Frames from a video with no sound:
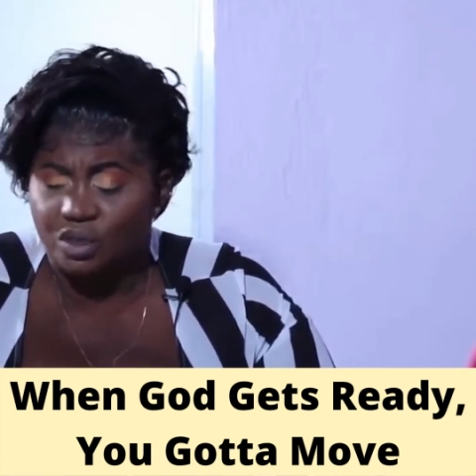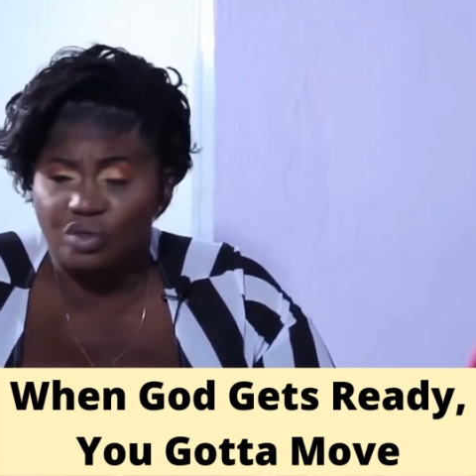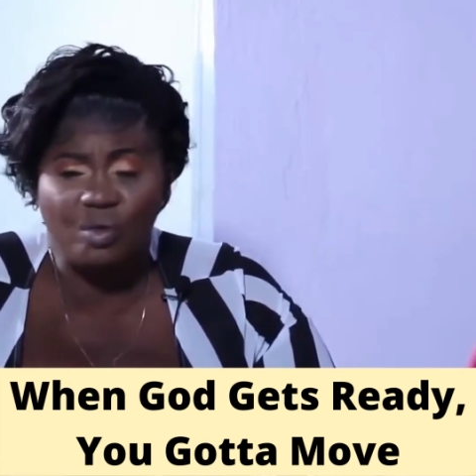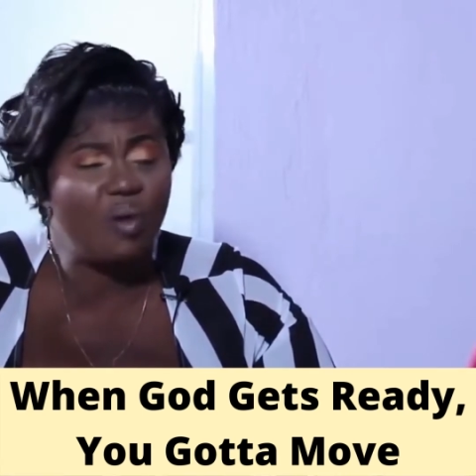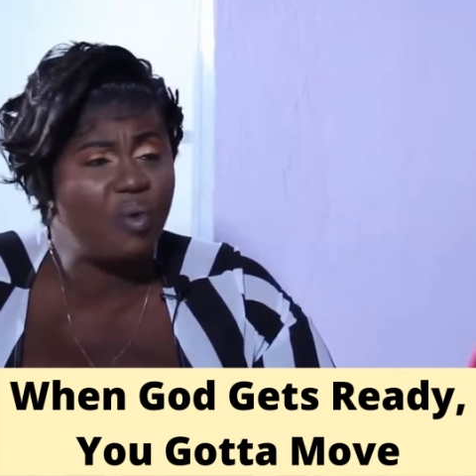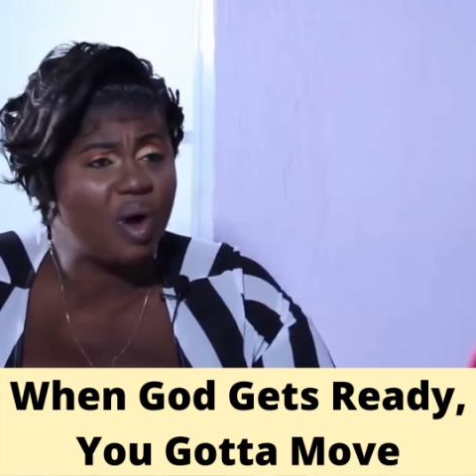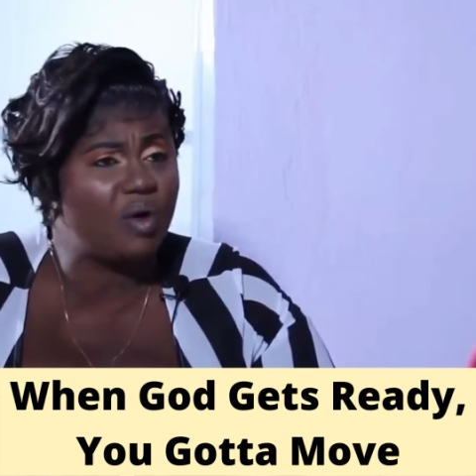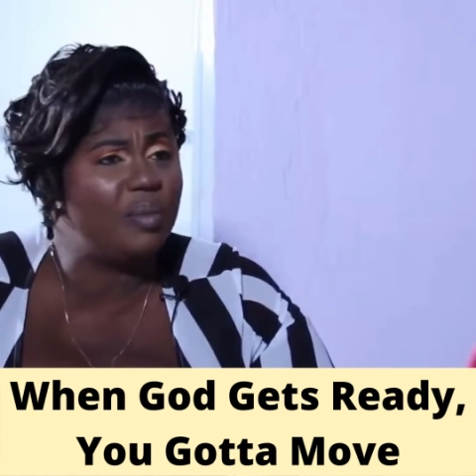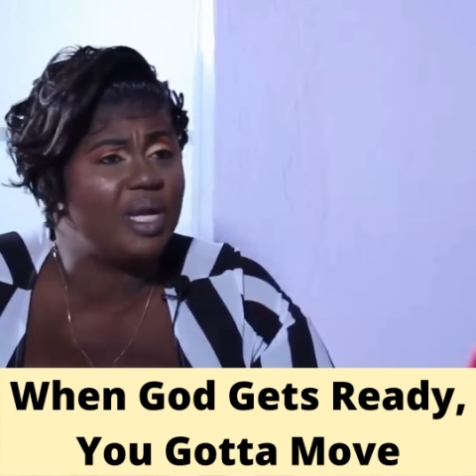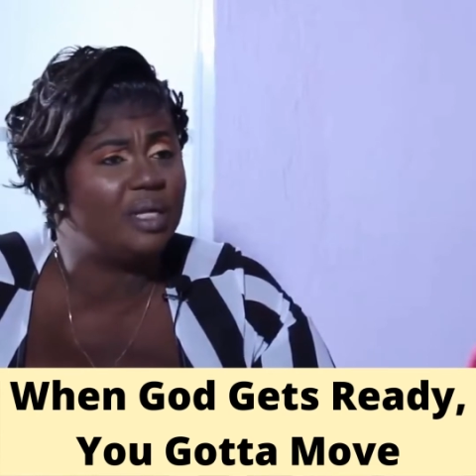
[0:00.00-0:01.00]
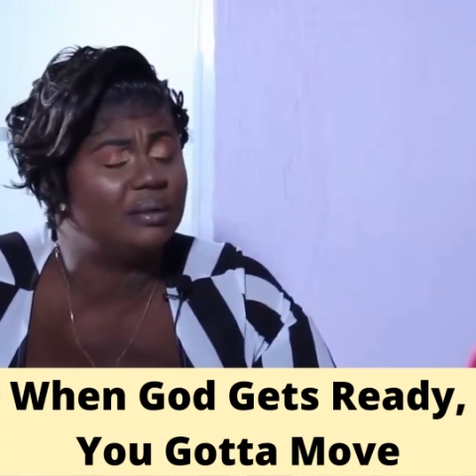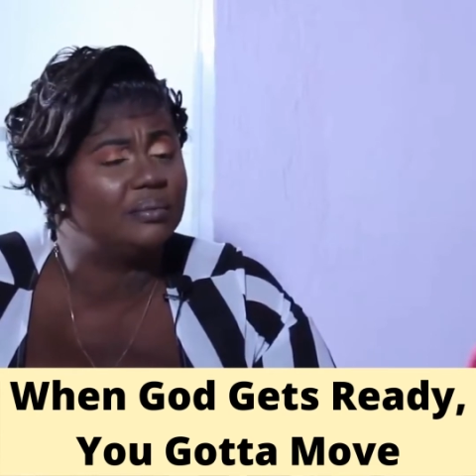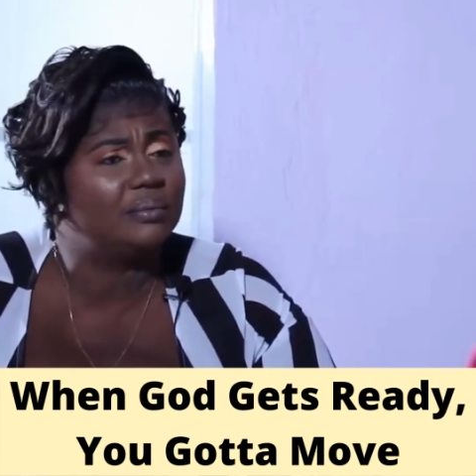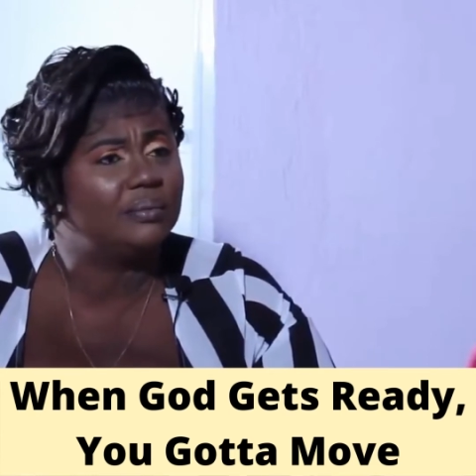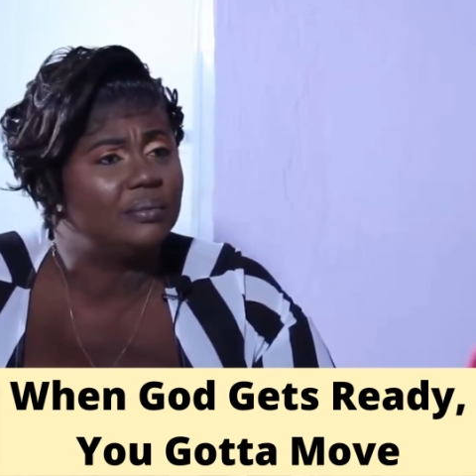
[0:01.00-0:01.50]
you know who I come here?
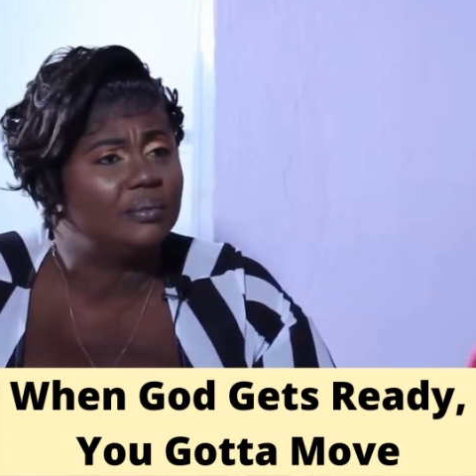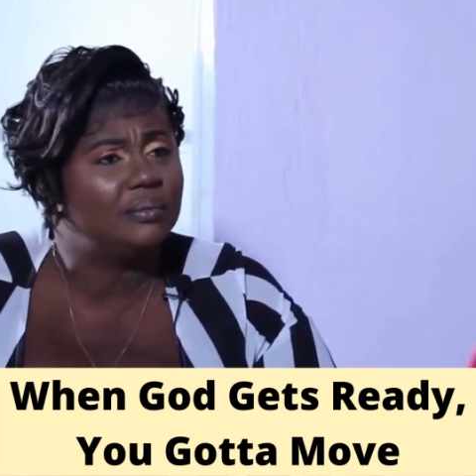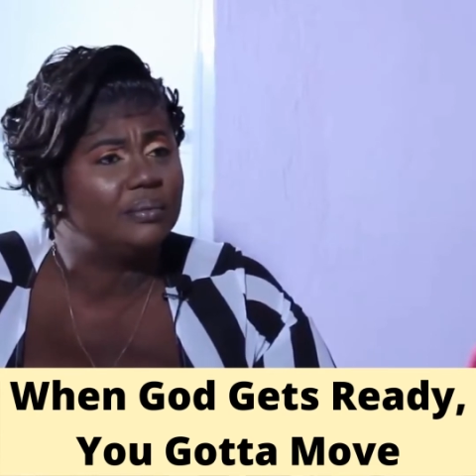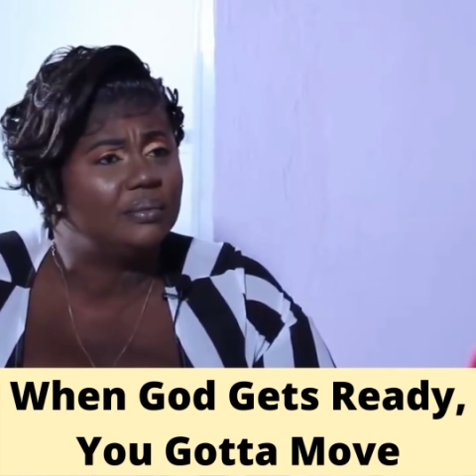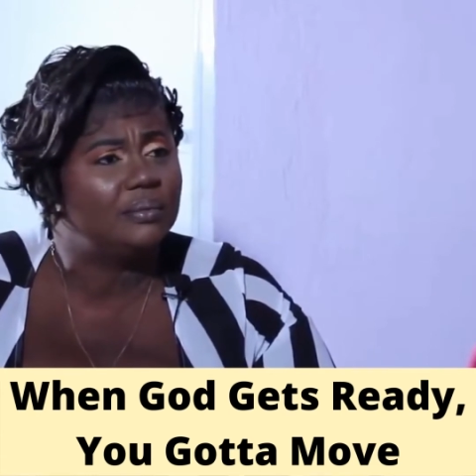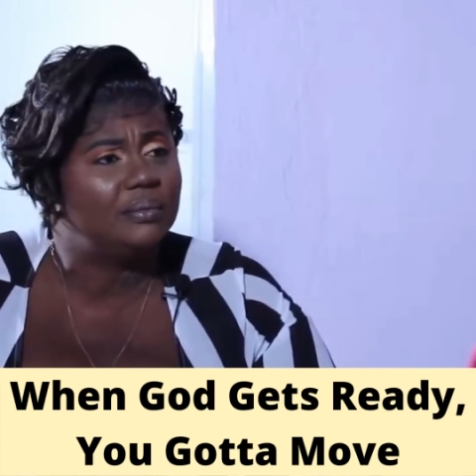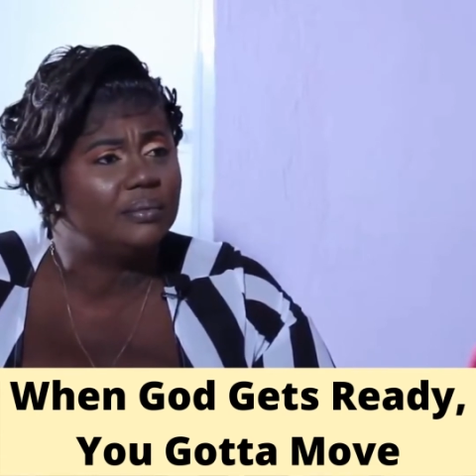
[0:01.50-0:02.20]
Mm-hmm.